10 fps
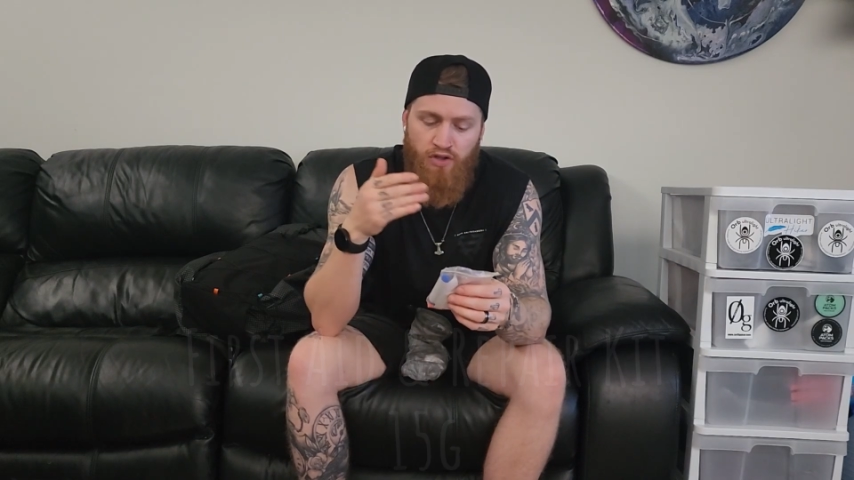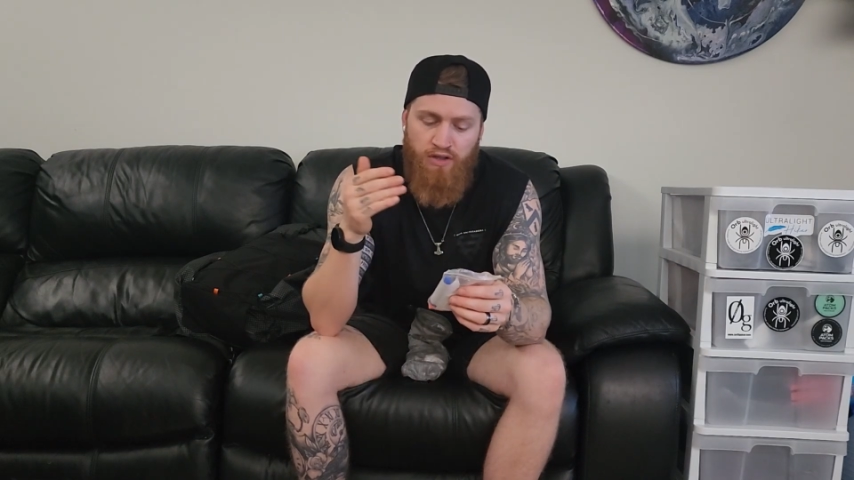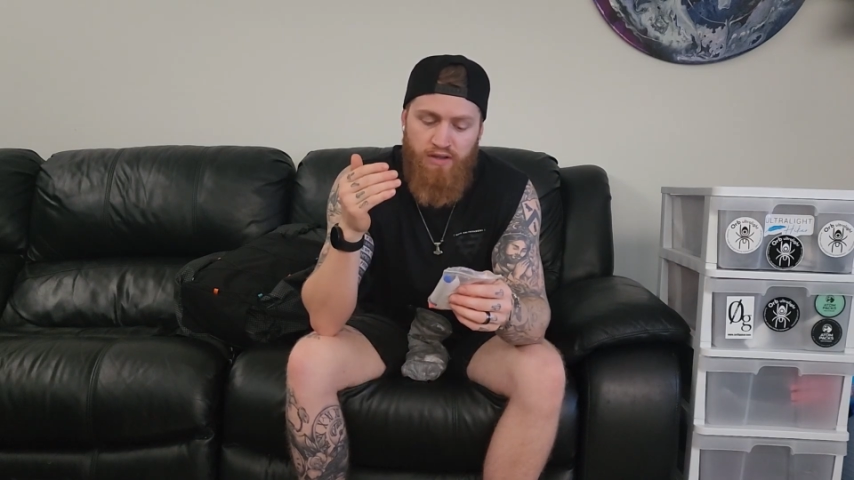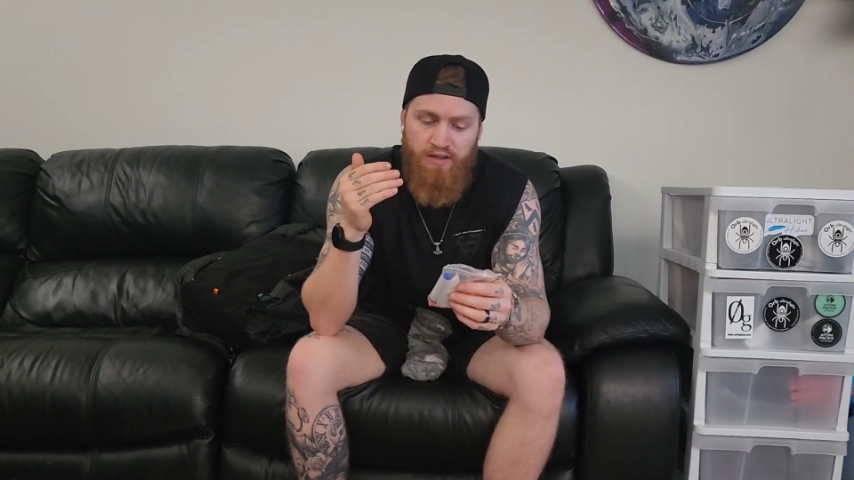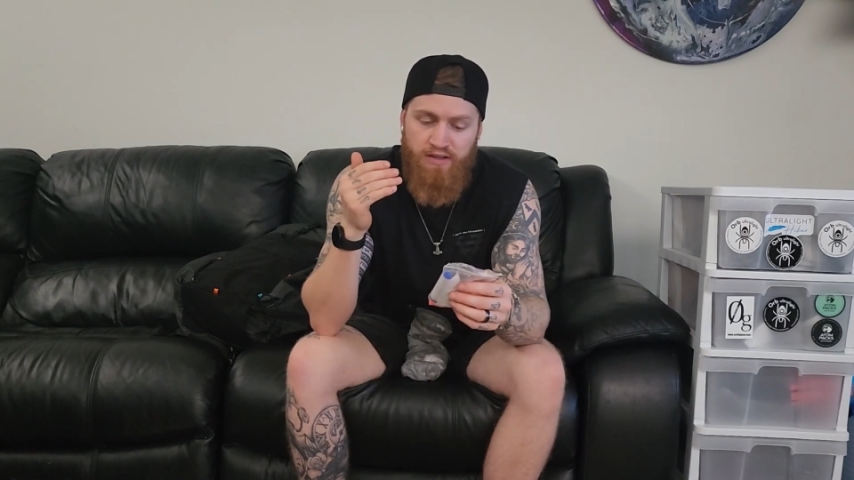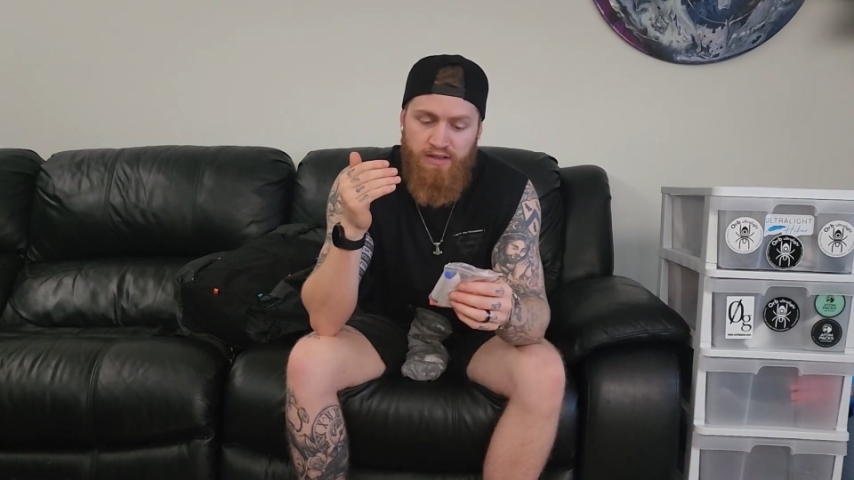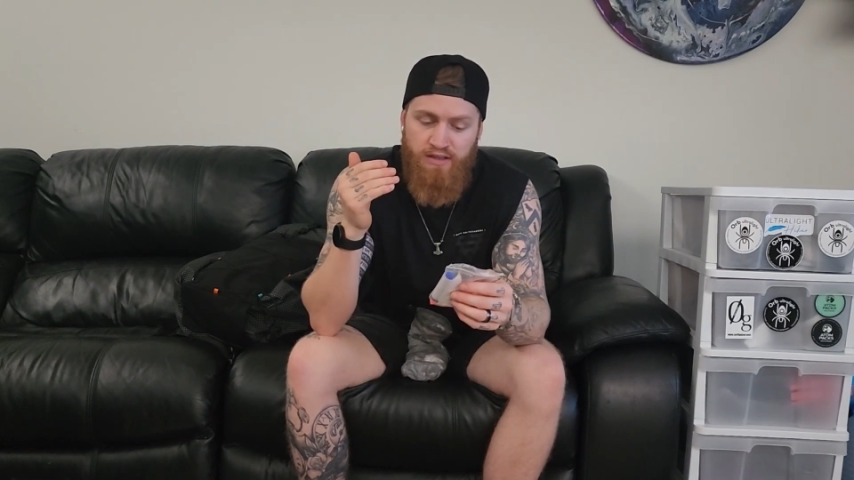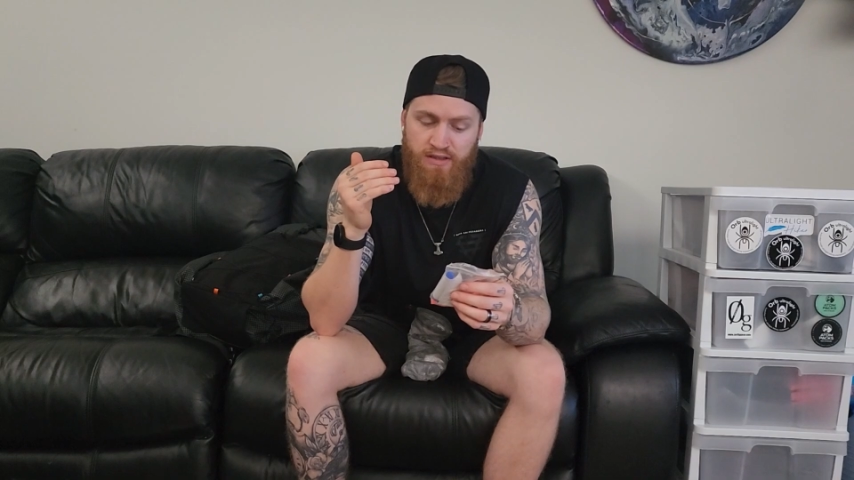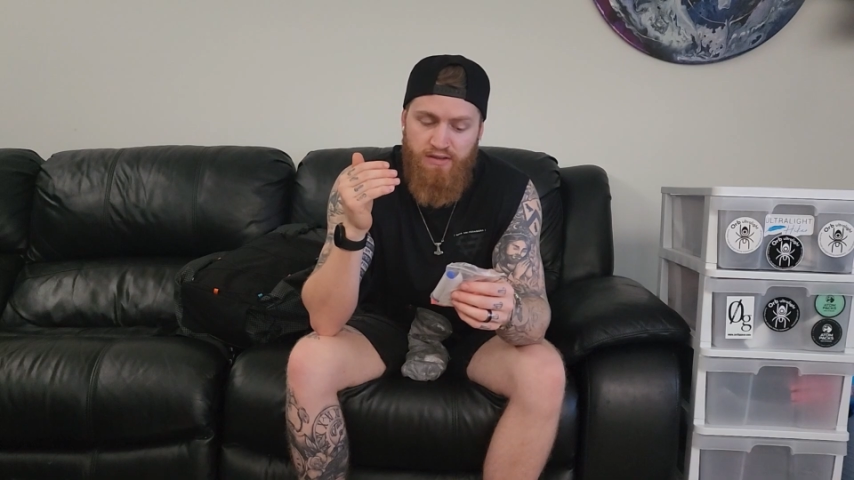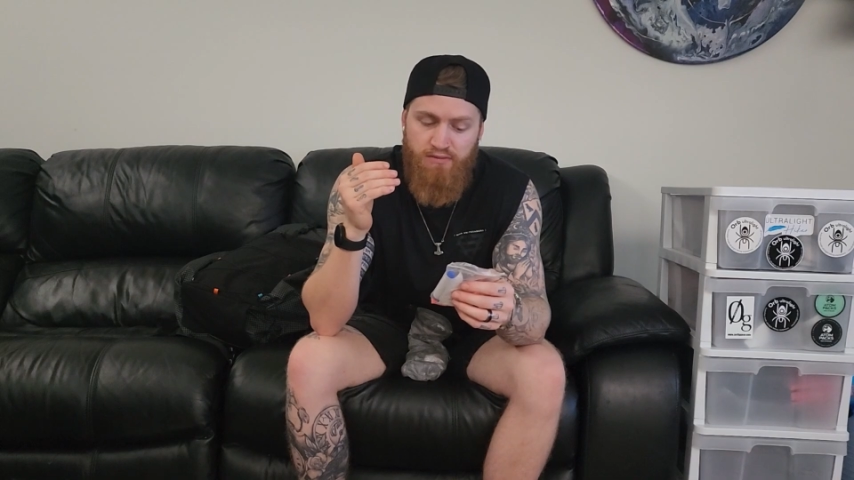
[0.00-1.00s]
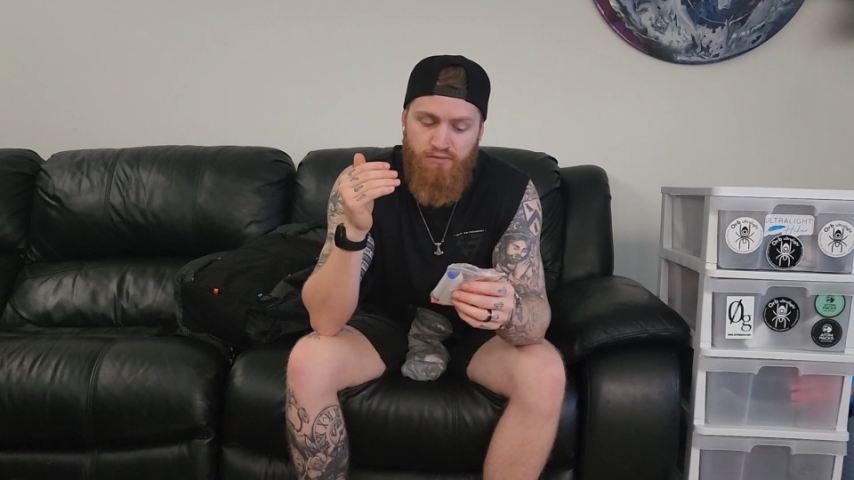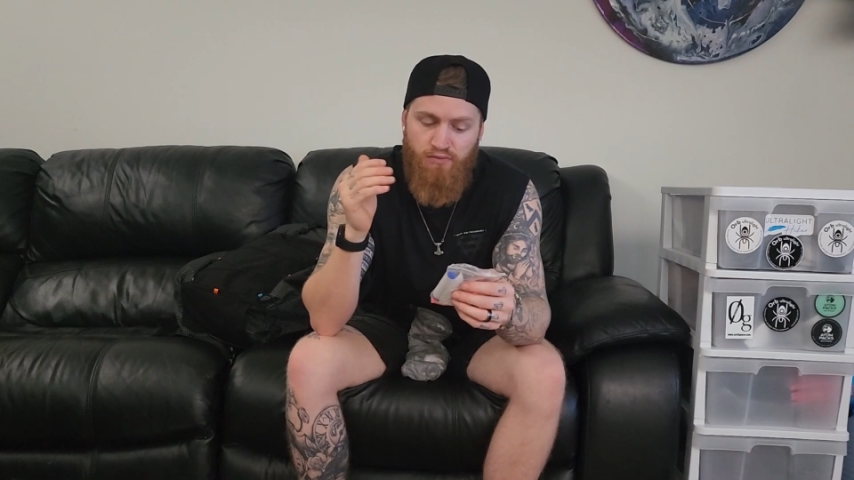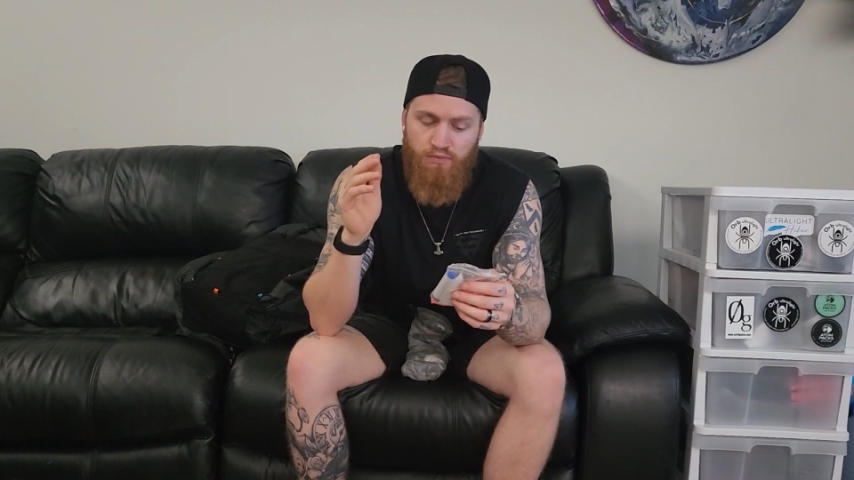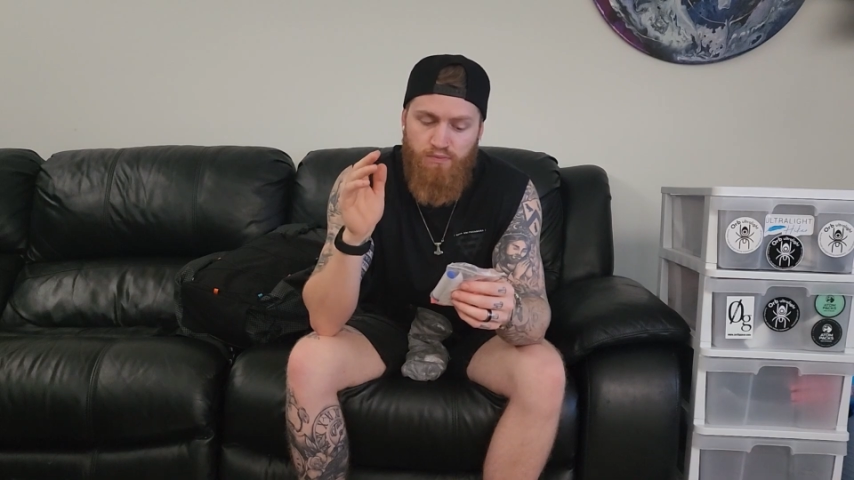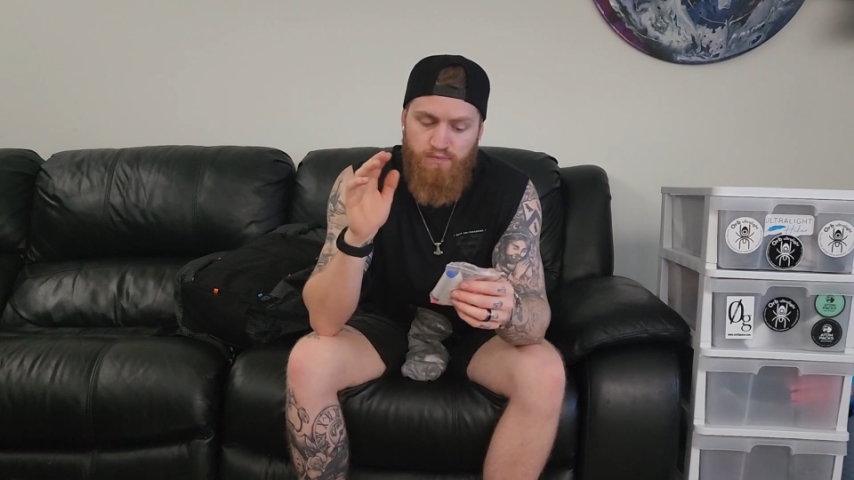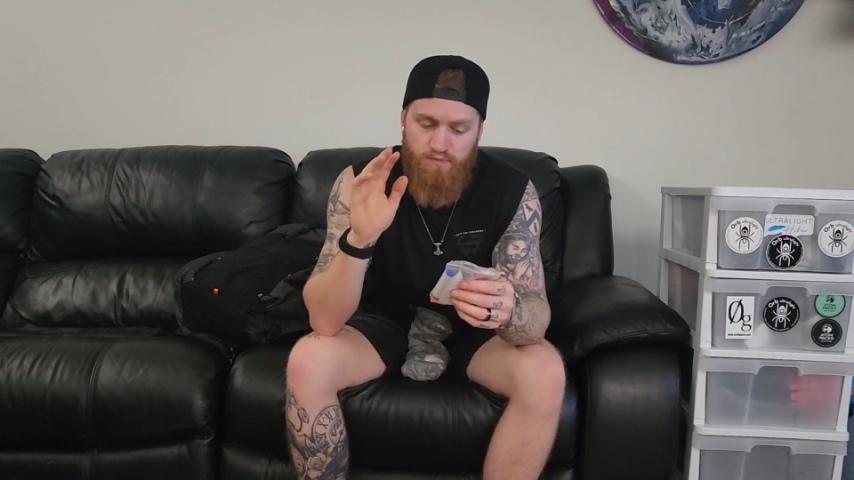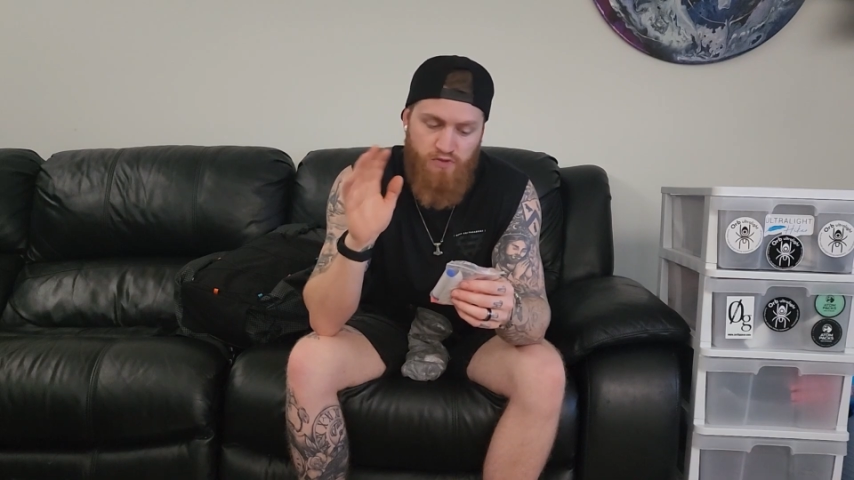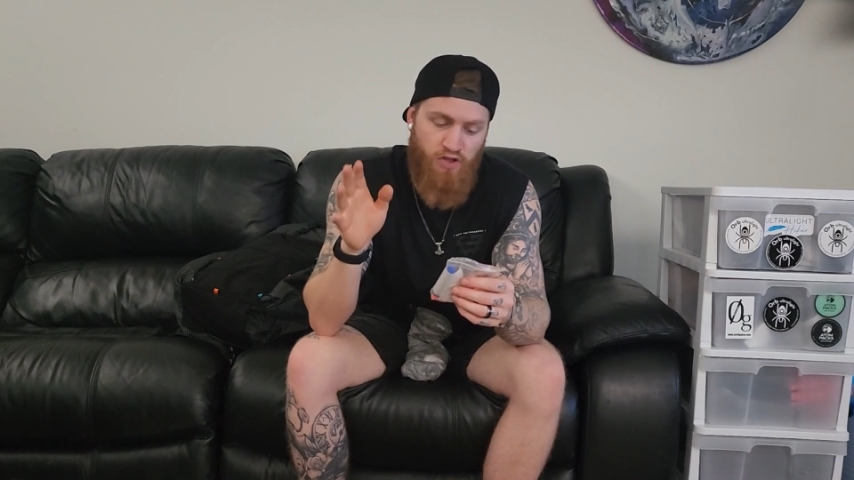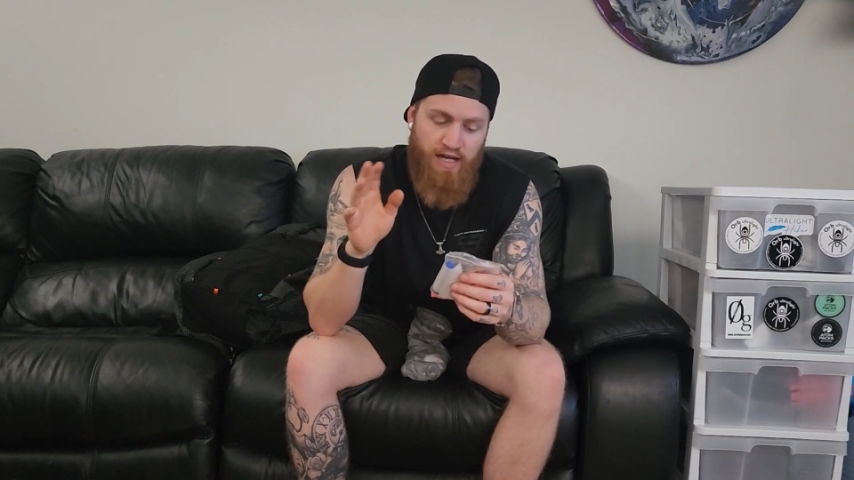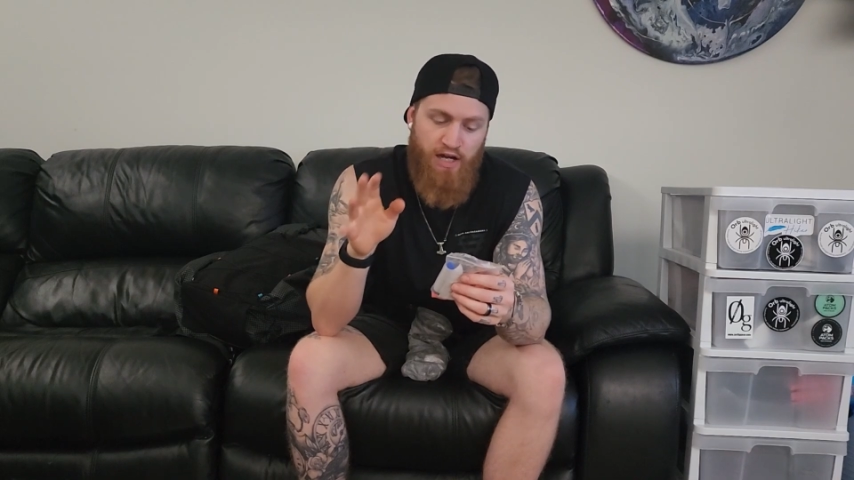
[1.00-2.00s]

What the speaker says: The only thing that is going